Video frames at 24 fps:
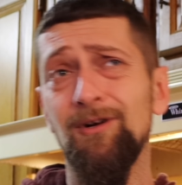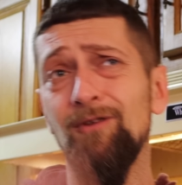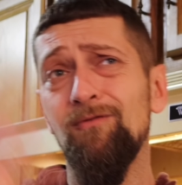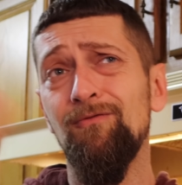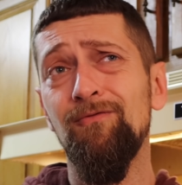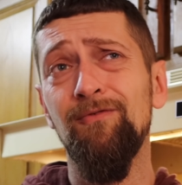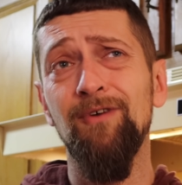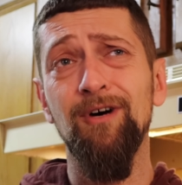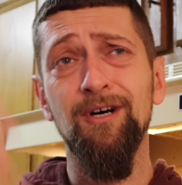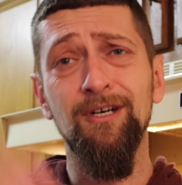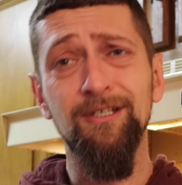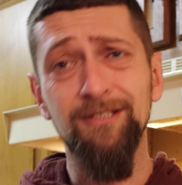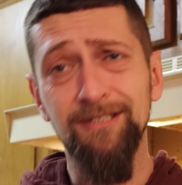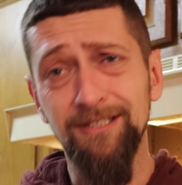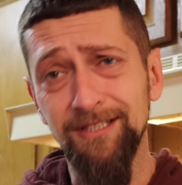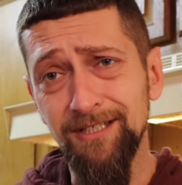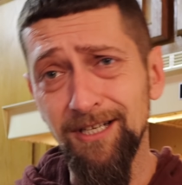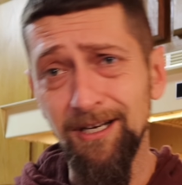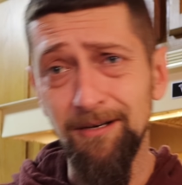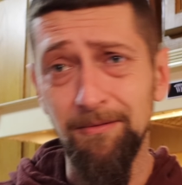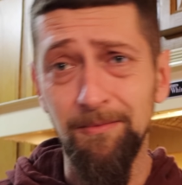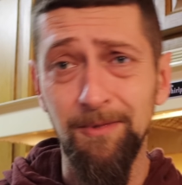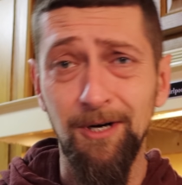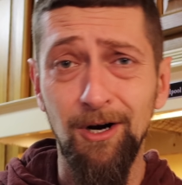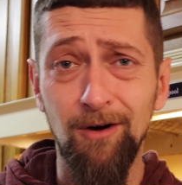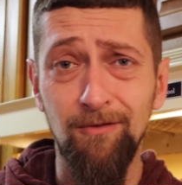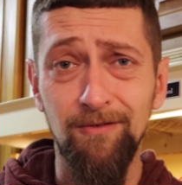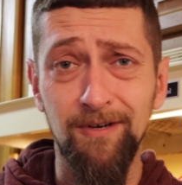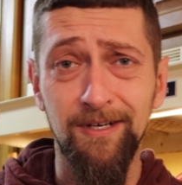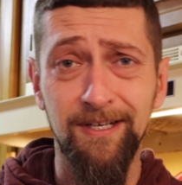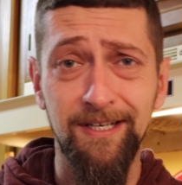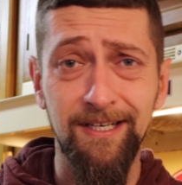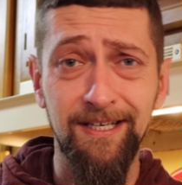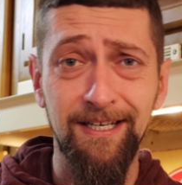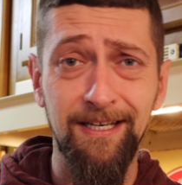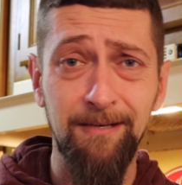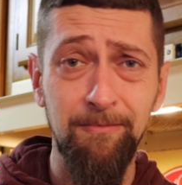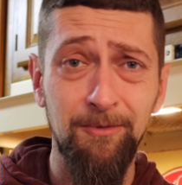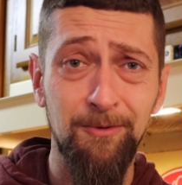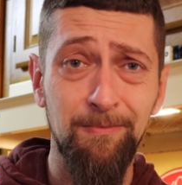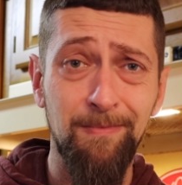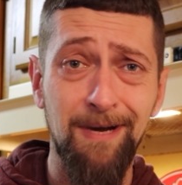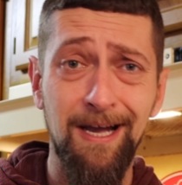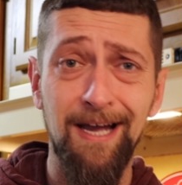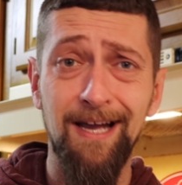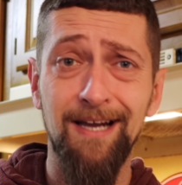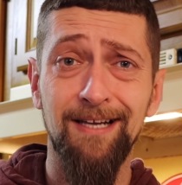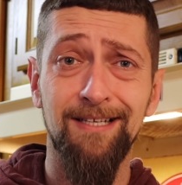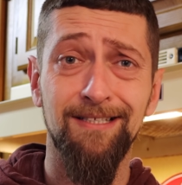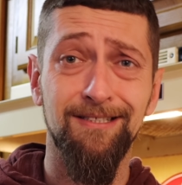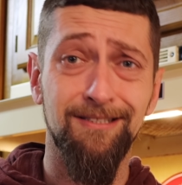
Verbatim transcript: Old Fuzz is coming over to get him a bite.